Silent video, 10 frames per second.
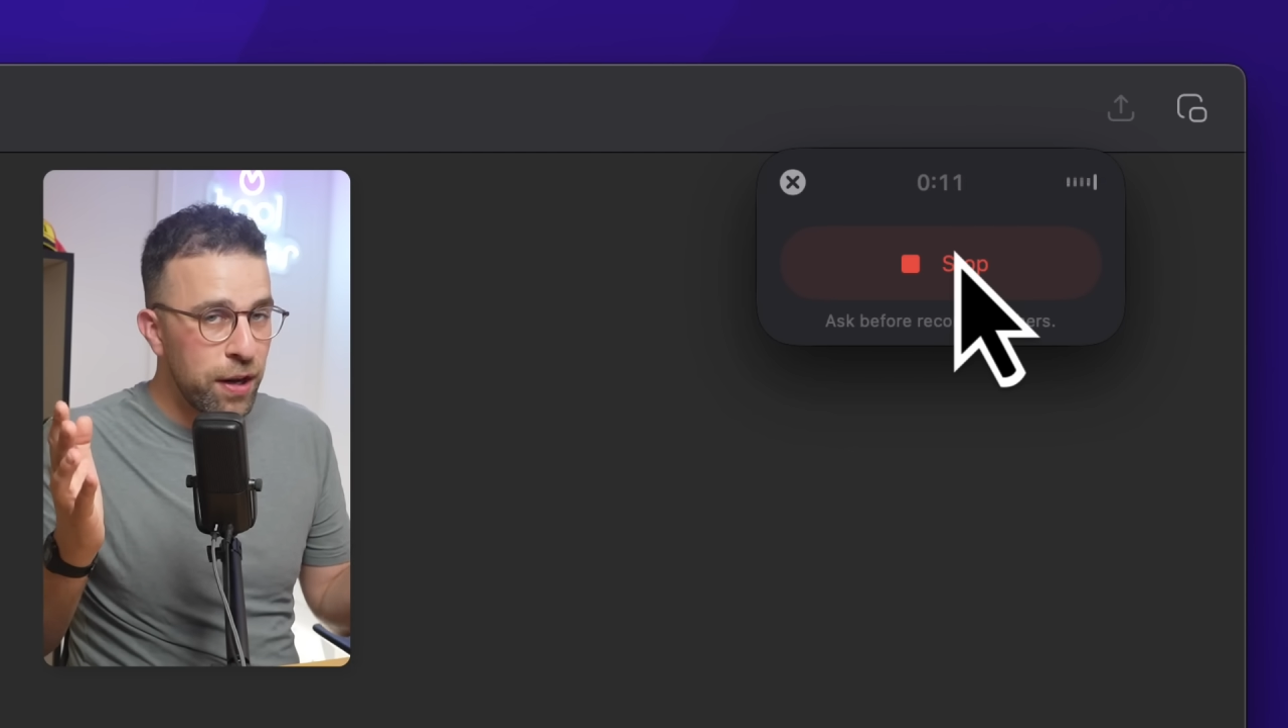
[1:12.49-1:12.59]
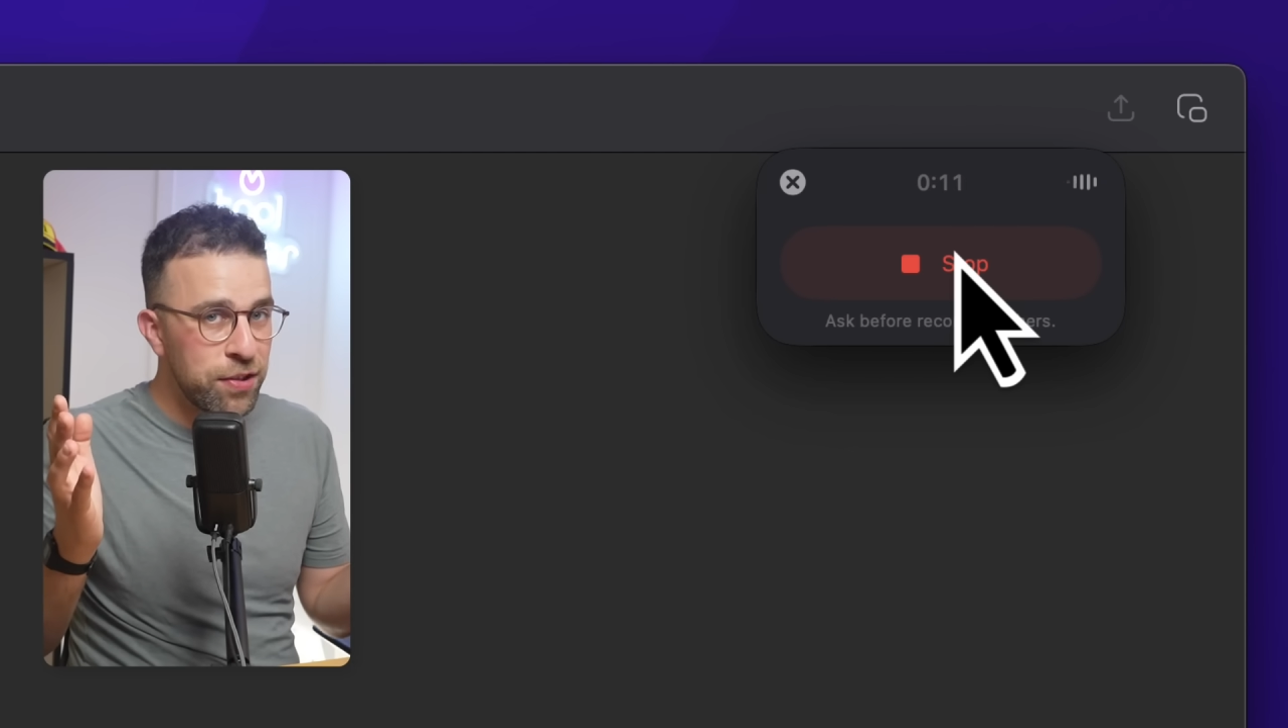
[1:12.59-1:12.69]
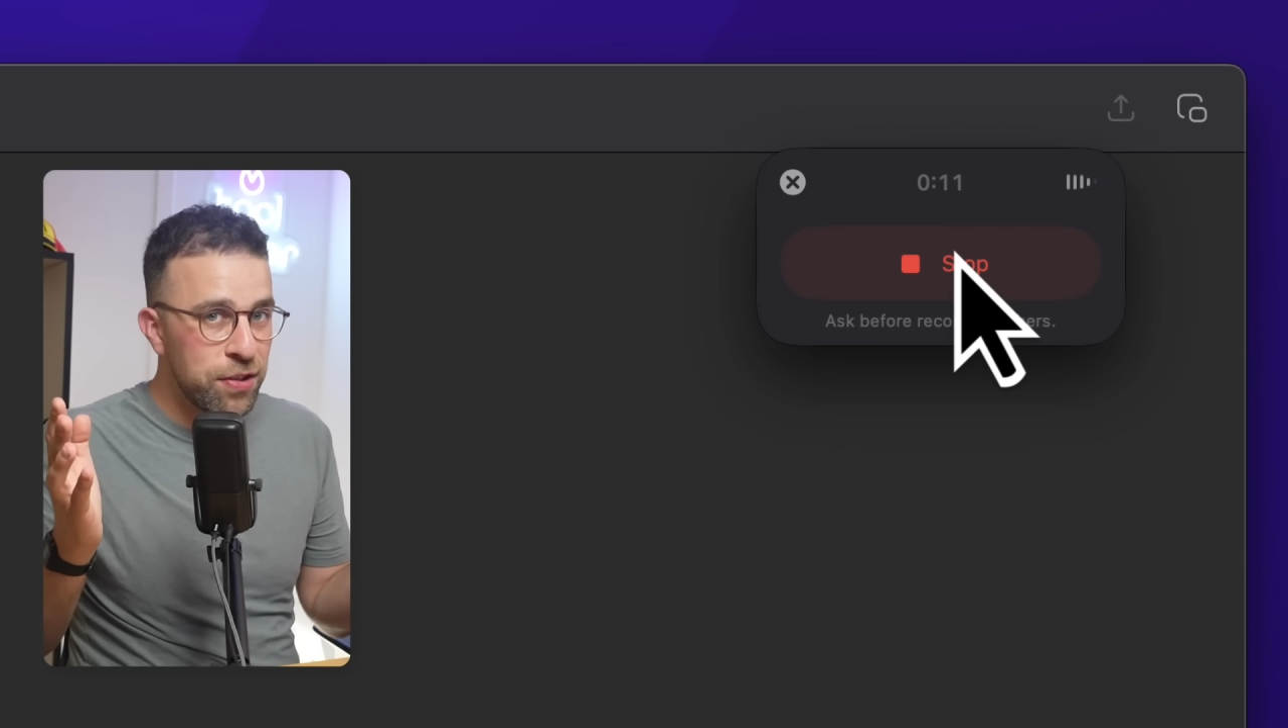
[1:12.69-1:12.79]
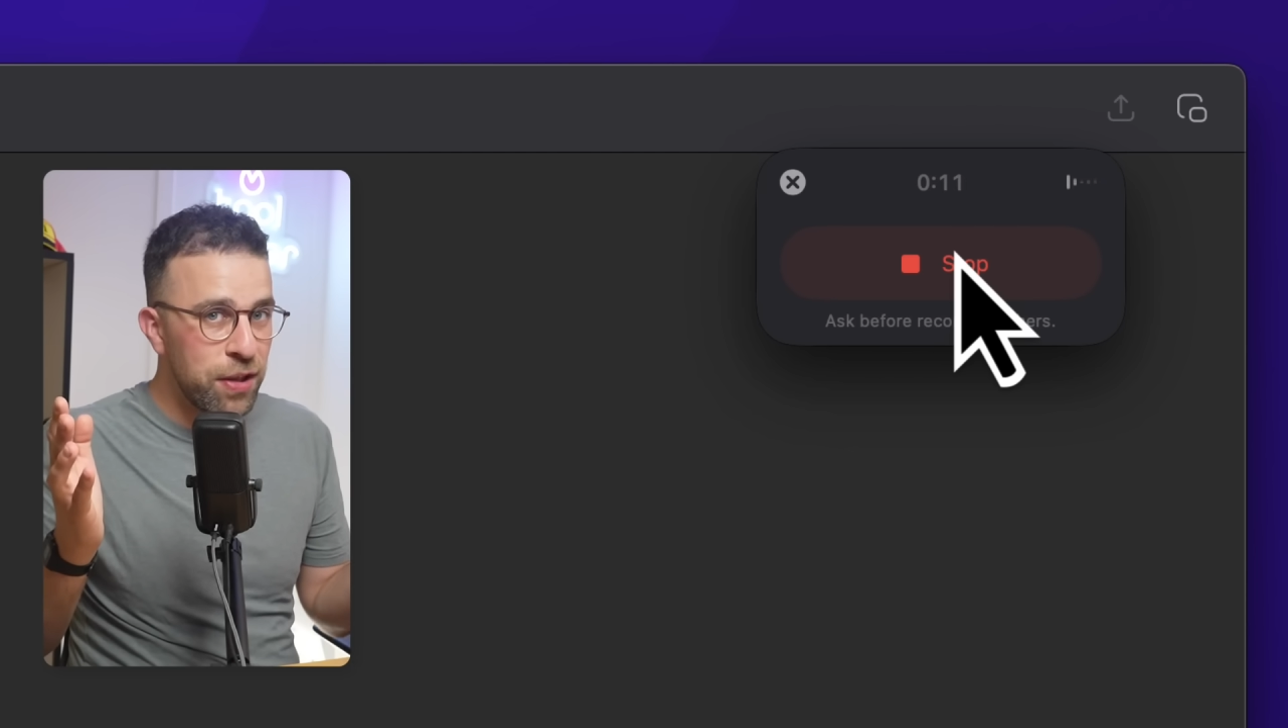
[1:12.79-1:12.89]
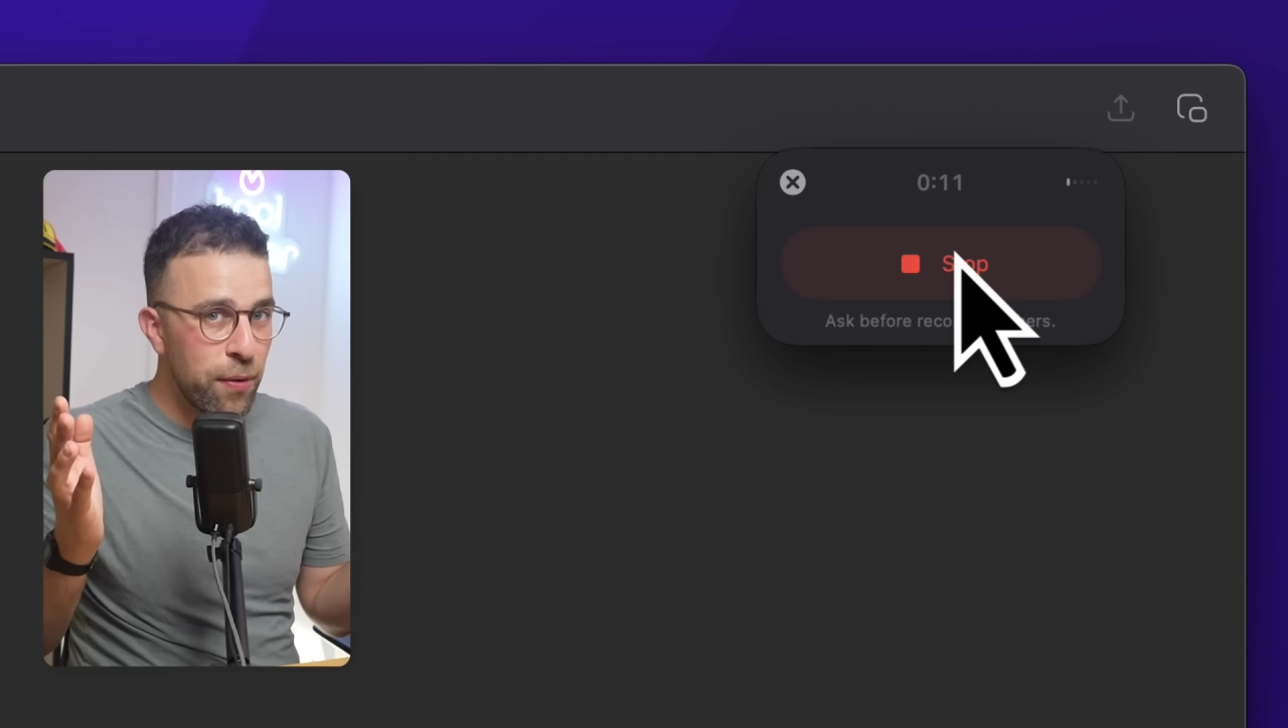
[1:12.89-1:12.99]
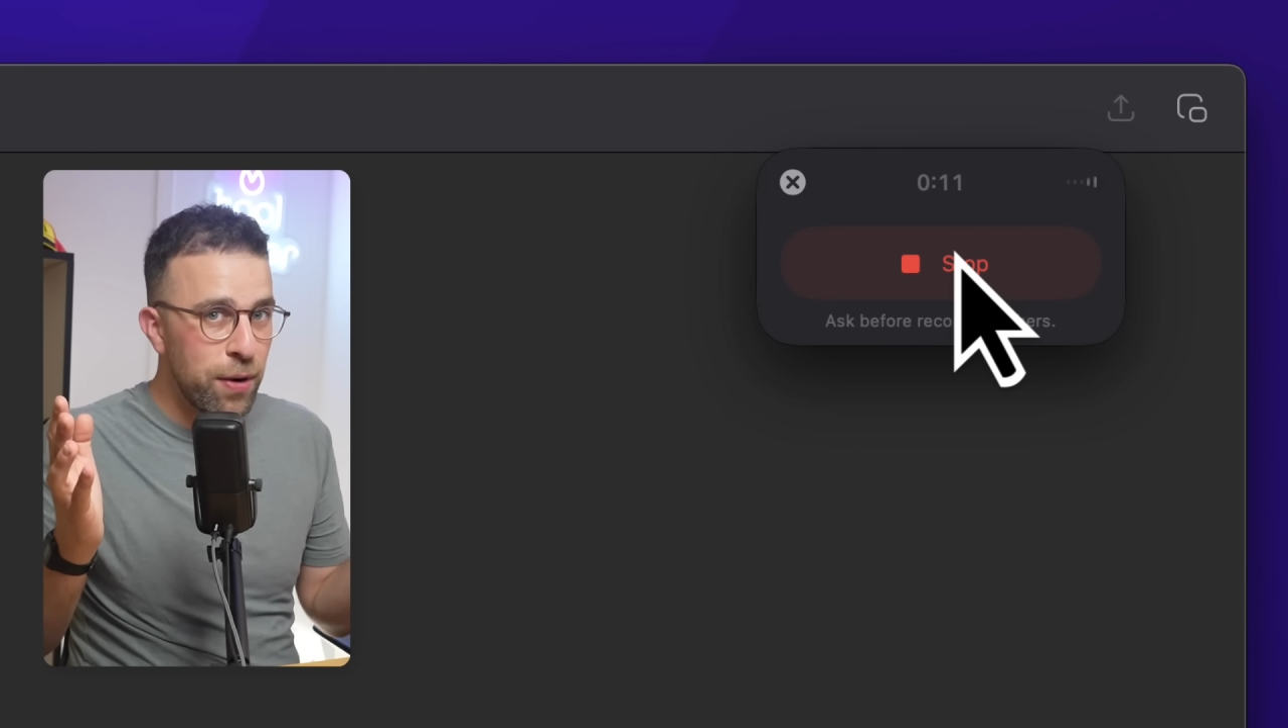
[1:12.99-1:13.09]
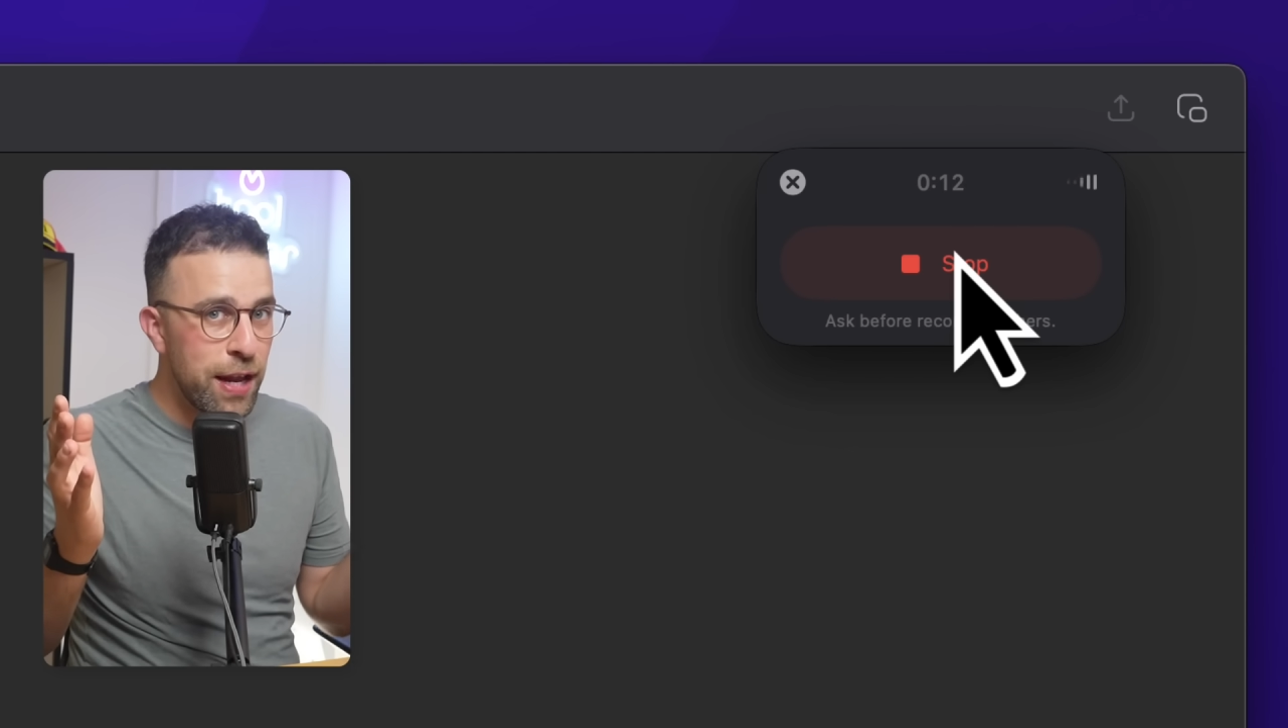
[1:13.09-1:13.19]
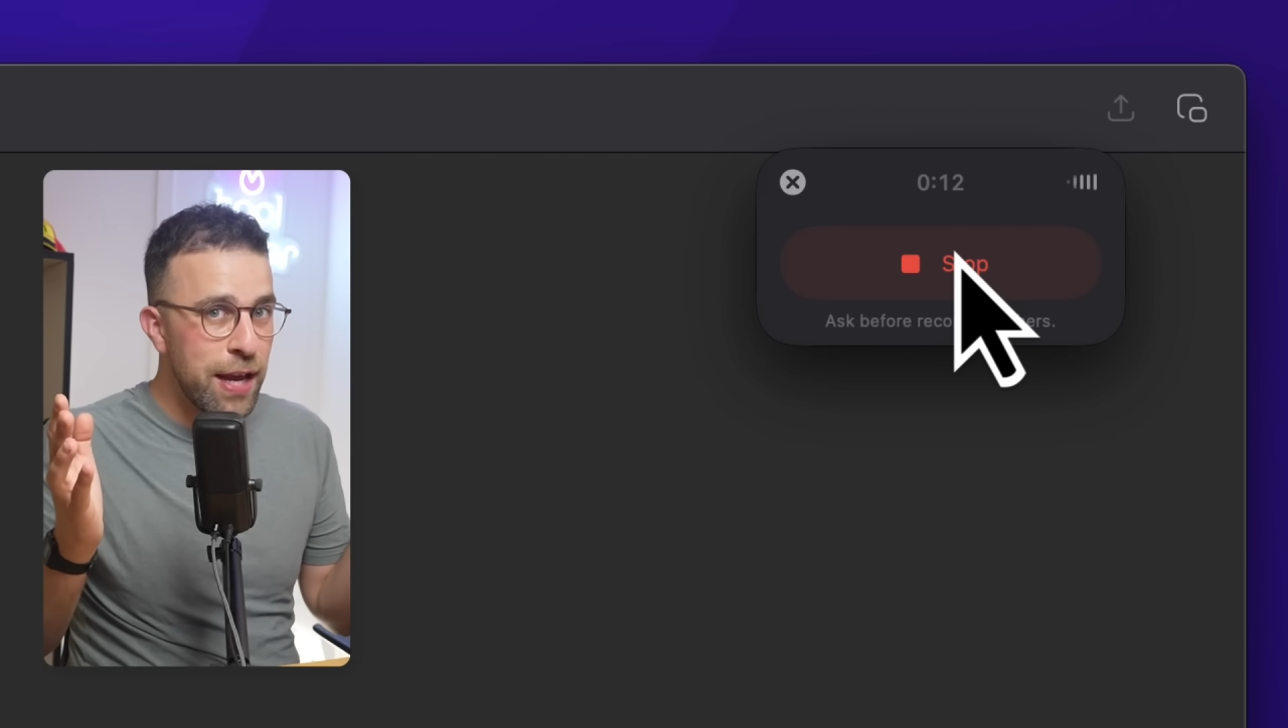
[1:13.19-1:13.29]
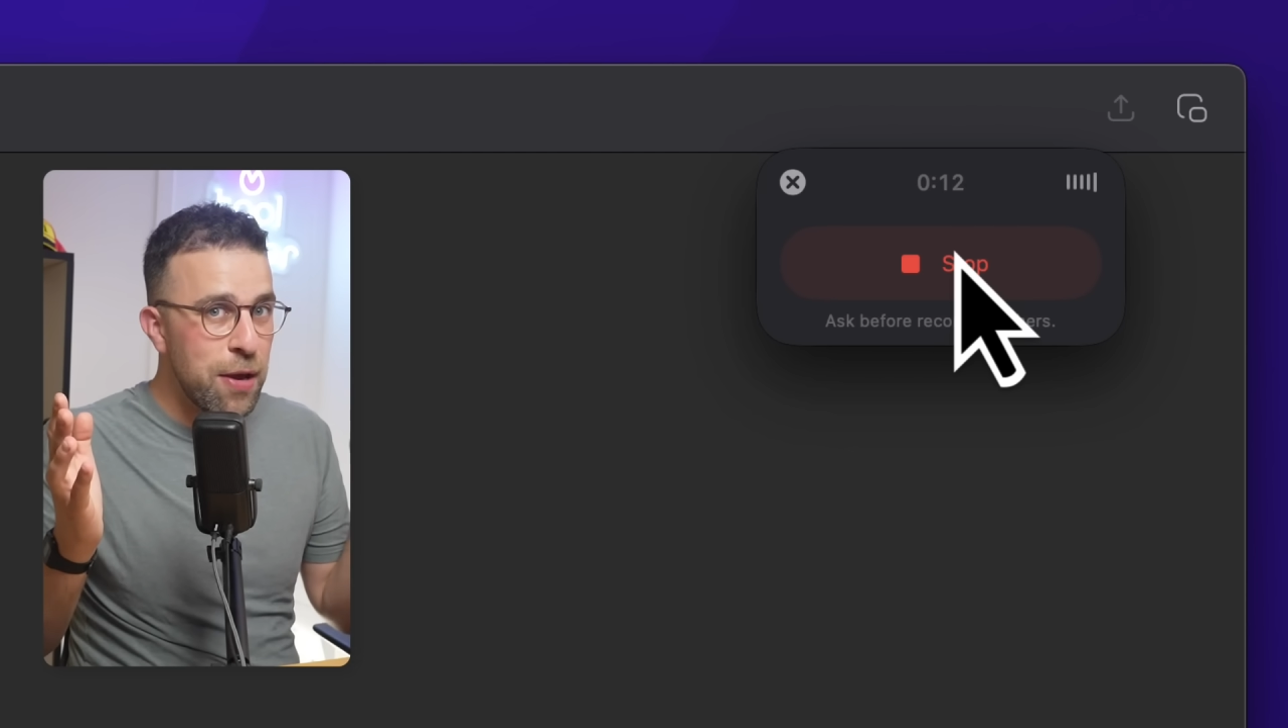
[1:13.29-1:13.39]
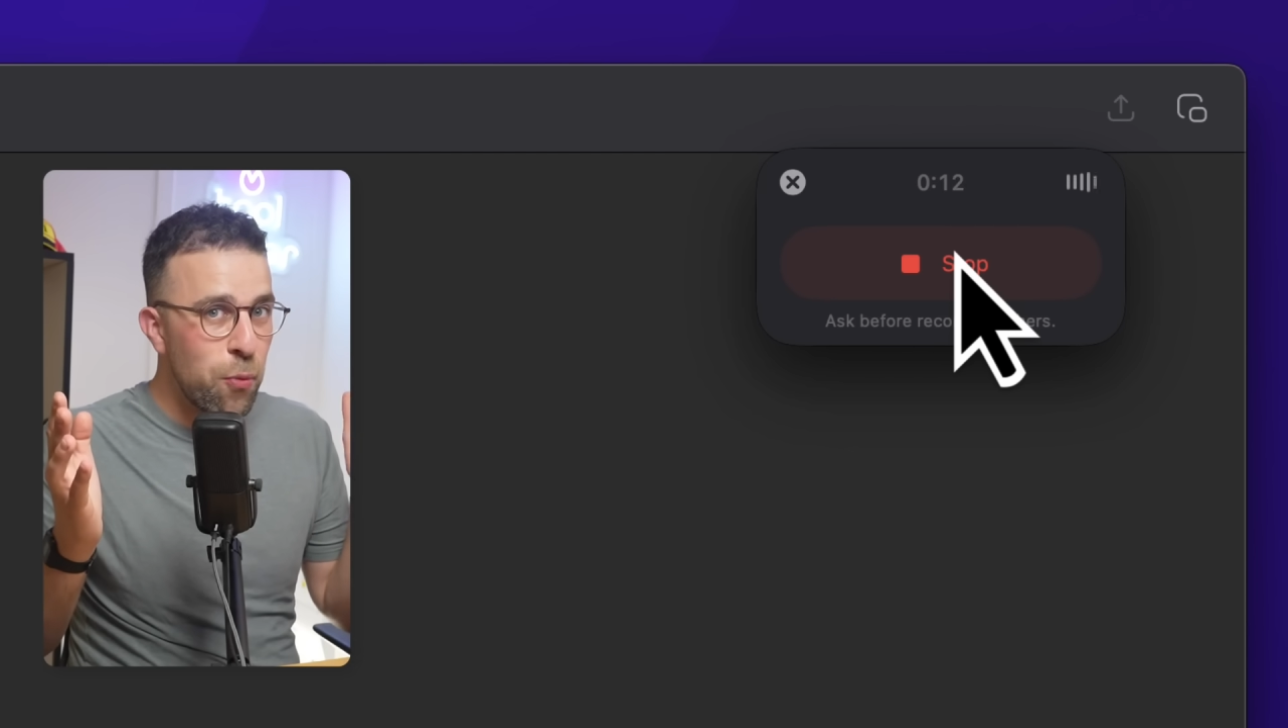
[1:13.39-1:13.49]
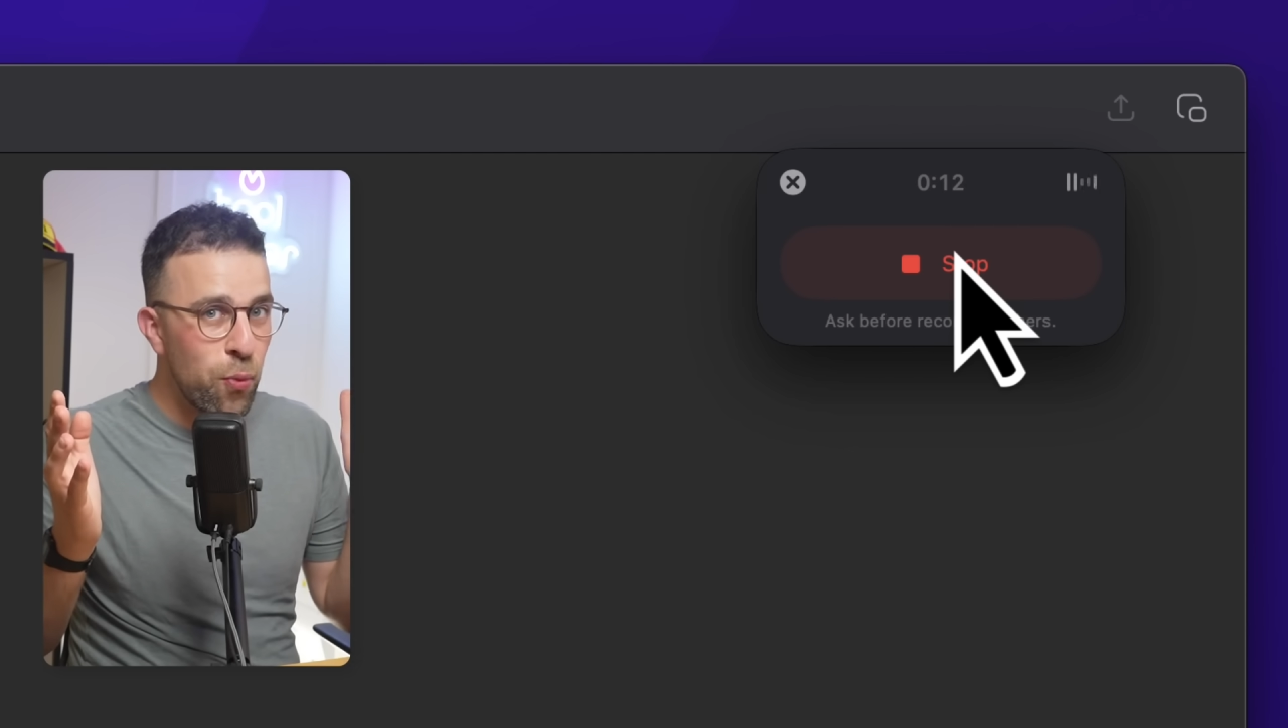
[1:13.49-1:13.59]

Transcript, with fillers: necessarily